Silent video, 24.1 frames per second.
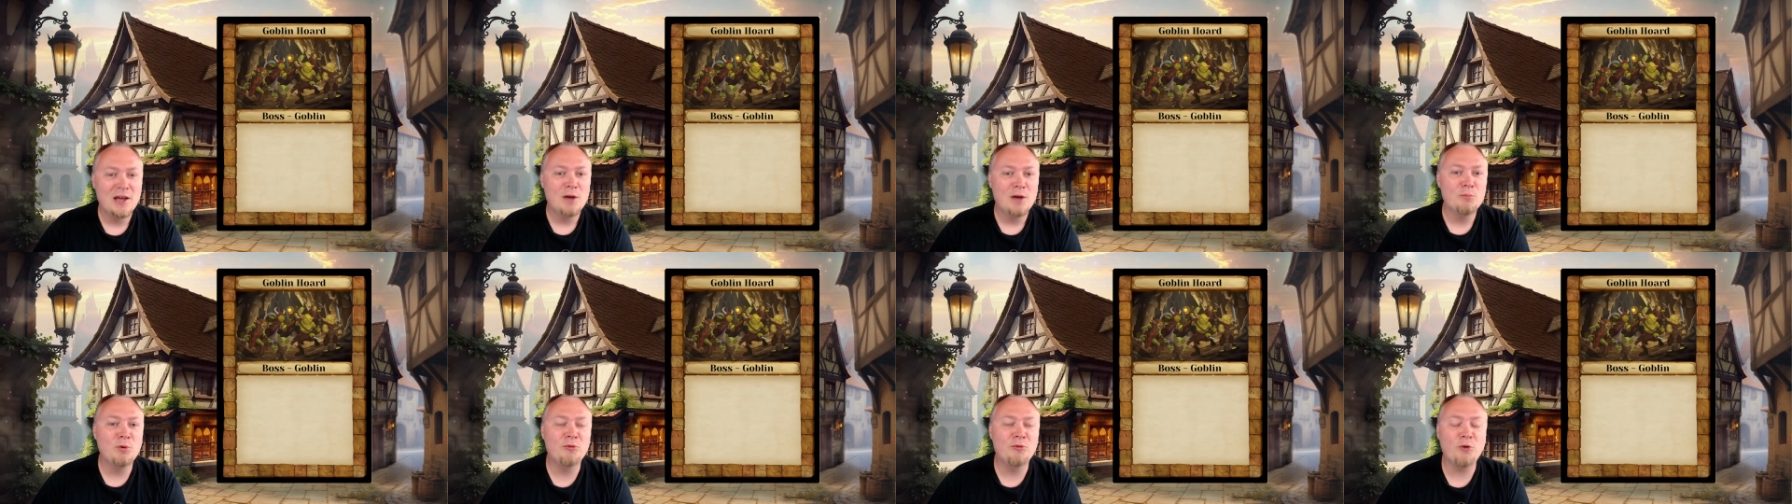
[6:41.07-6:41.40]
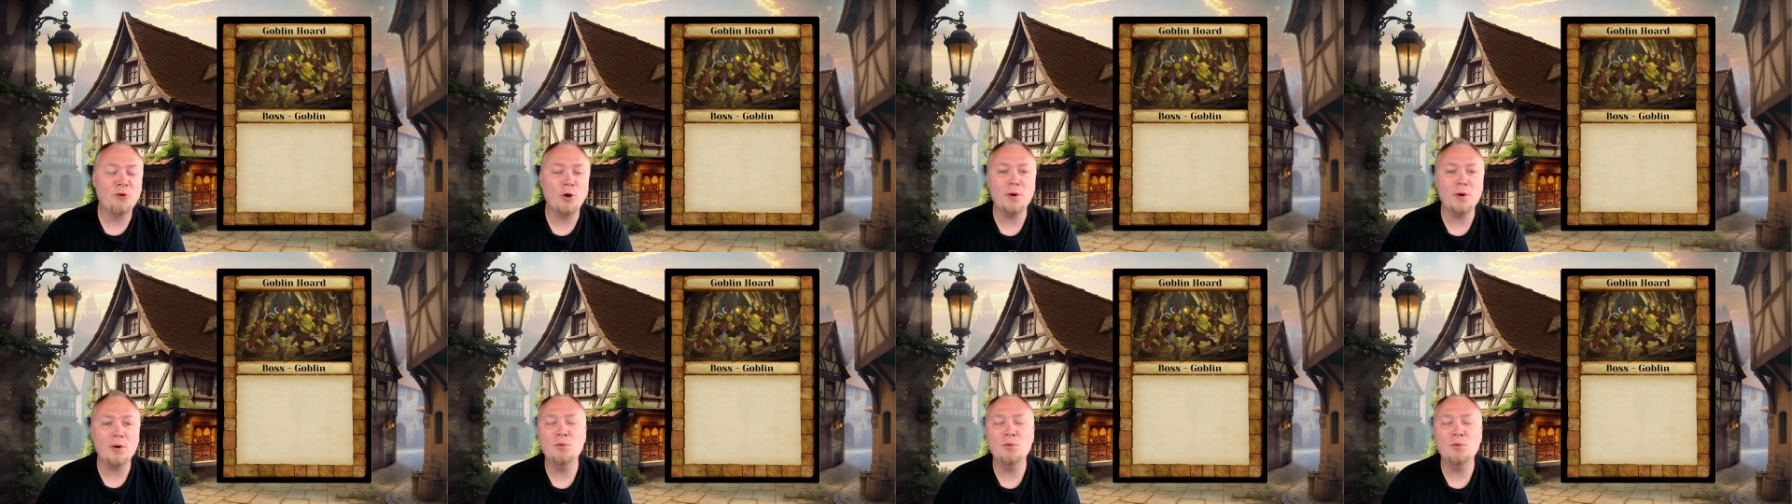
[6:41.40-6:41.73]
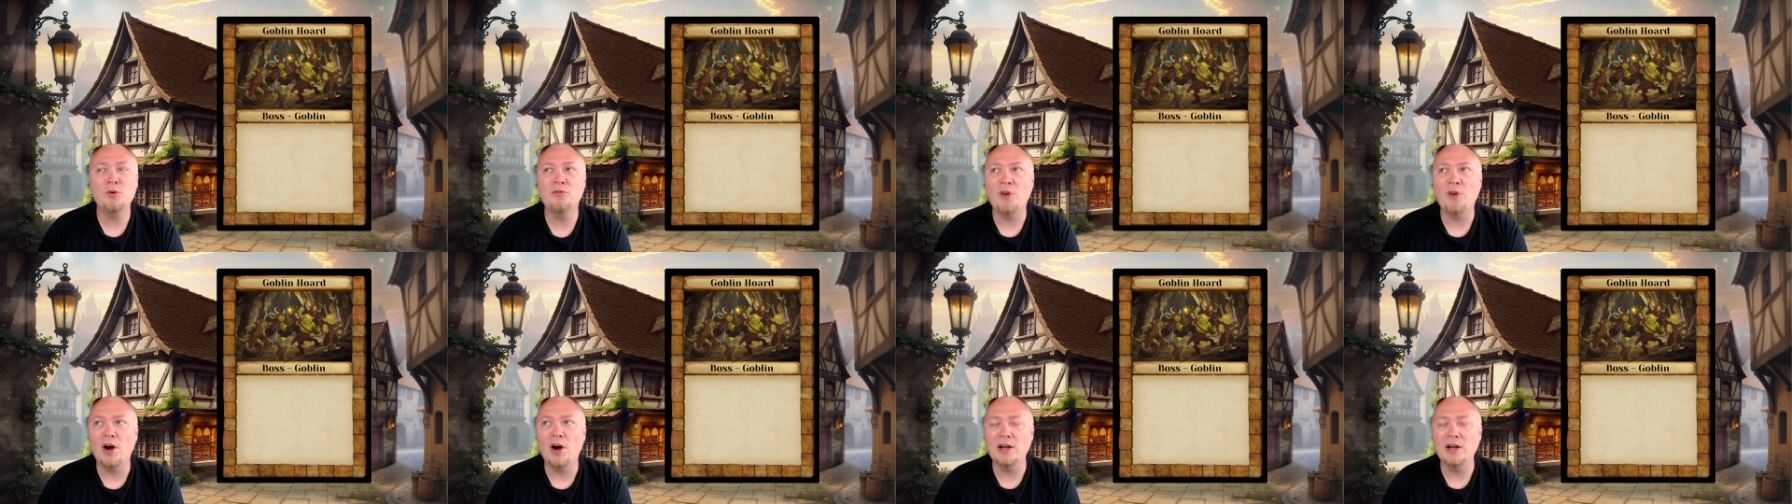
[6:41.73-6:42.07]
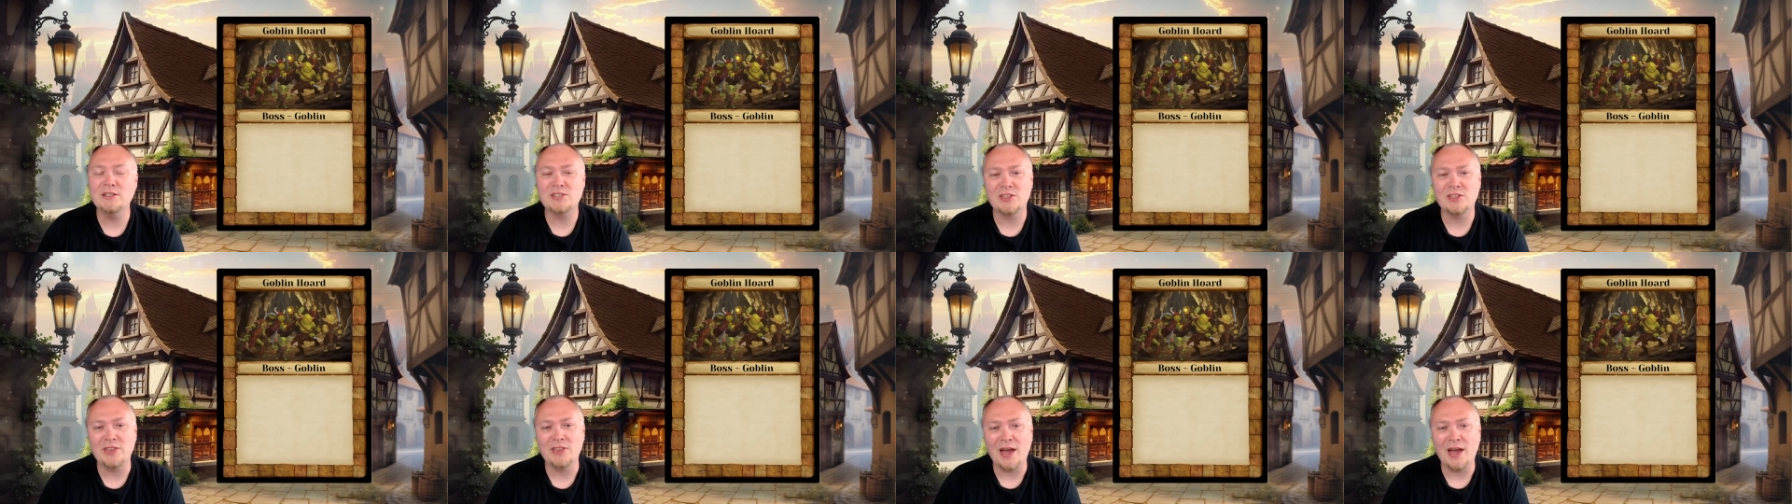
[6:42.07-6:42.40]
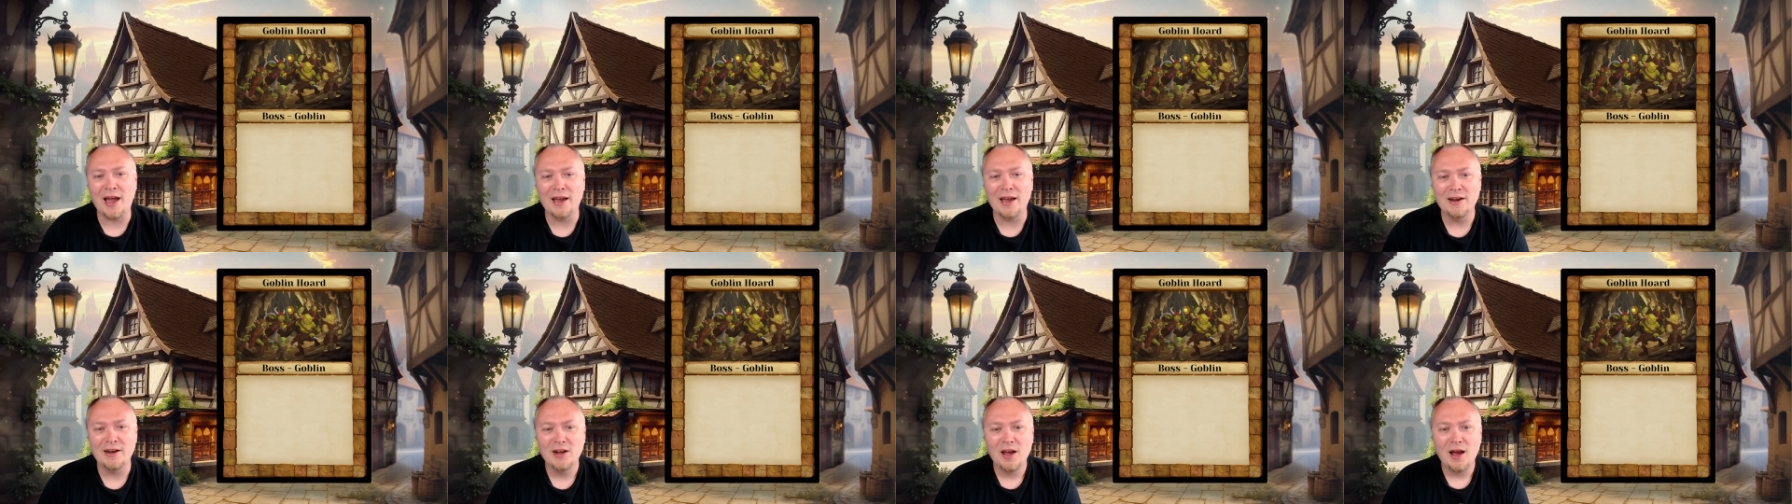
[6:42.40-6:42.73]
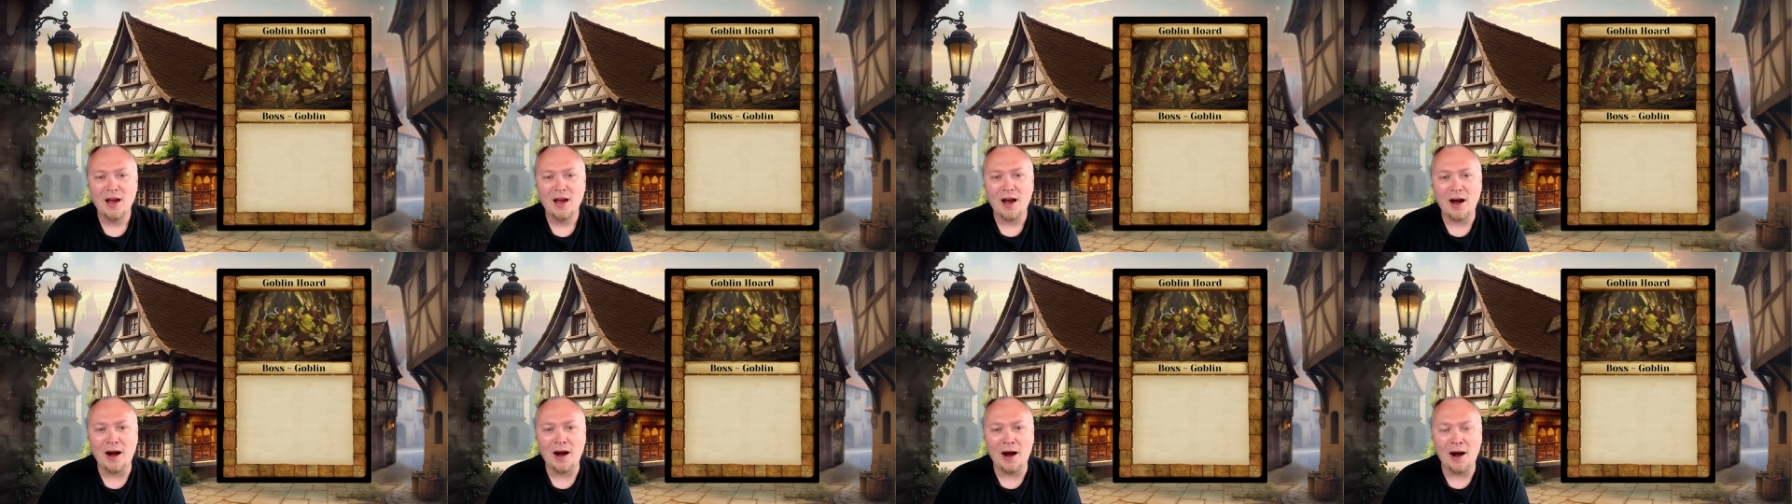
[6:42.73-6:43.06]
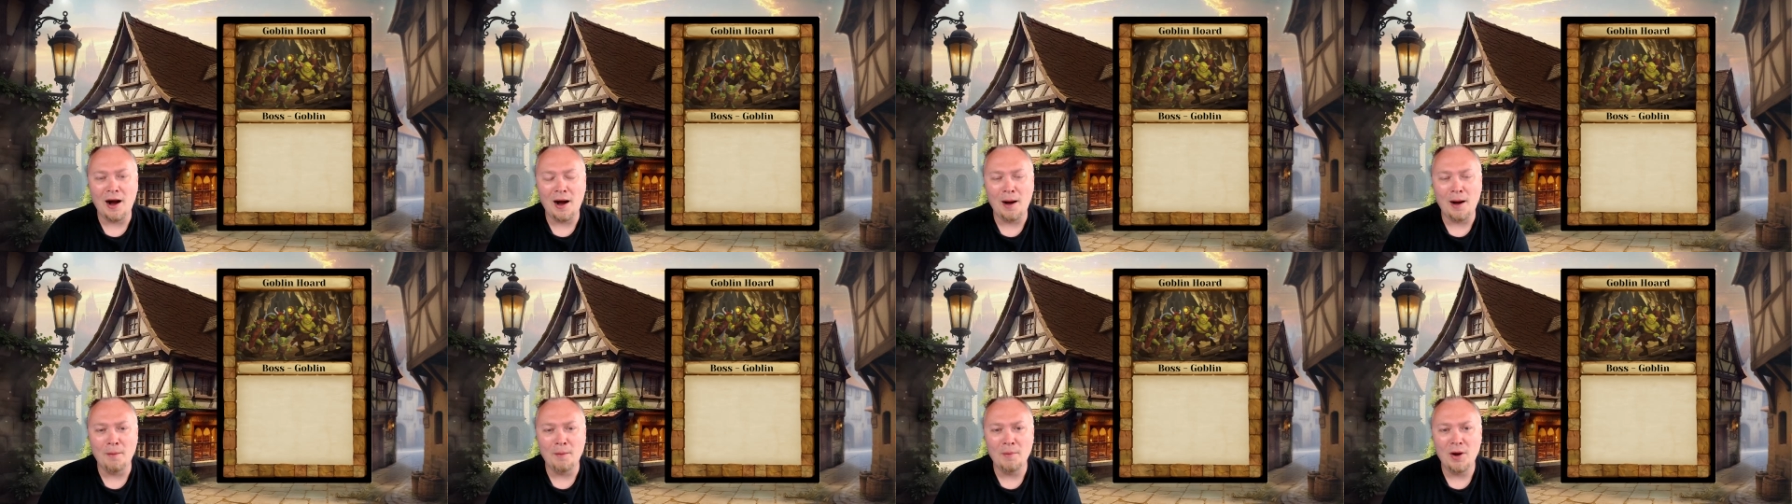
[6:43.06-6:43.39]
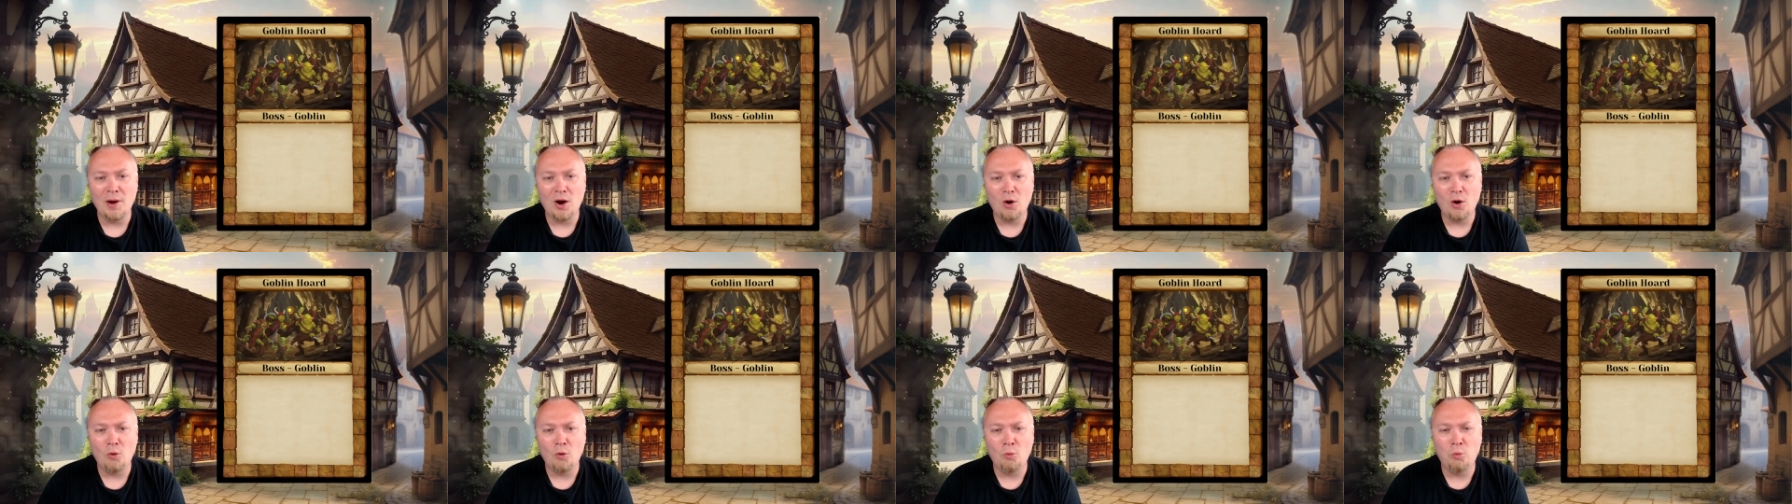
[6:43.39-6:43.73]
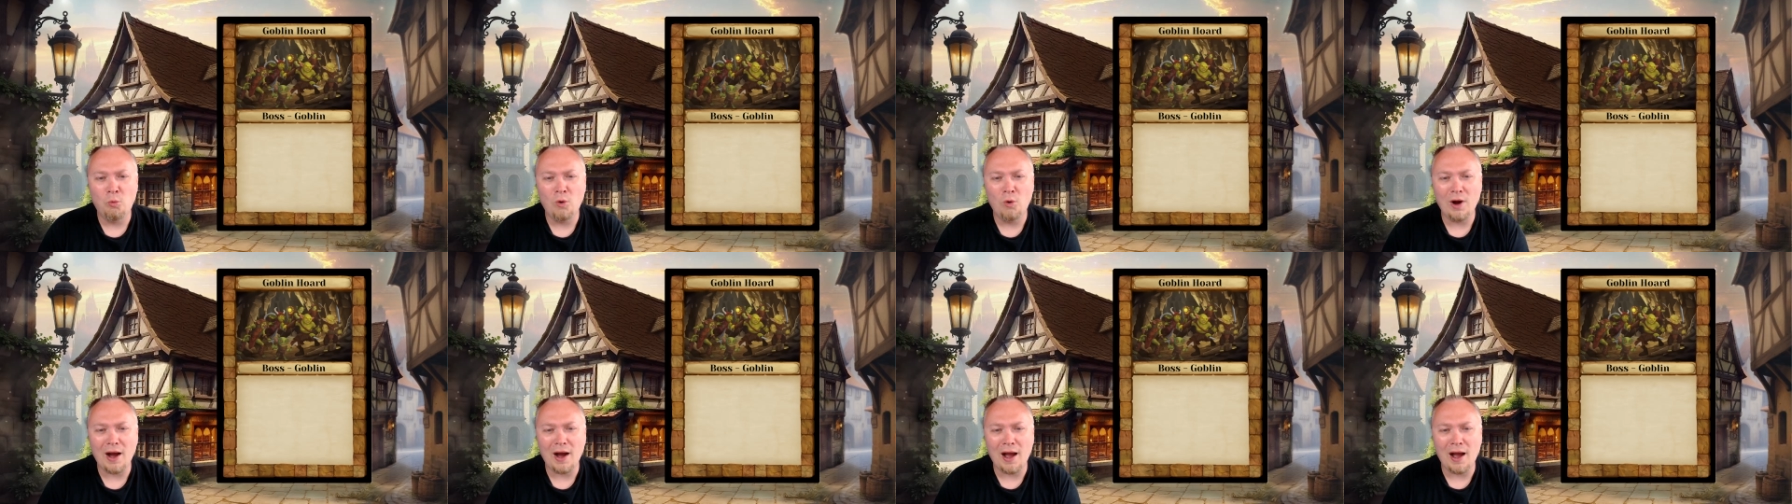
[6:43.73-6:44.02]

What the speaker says: Before we move on to that, what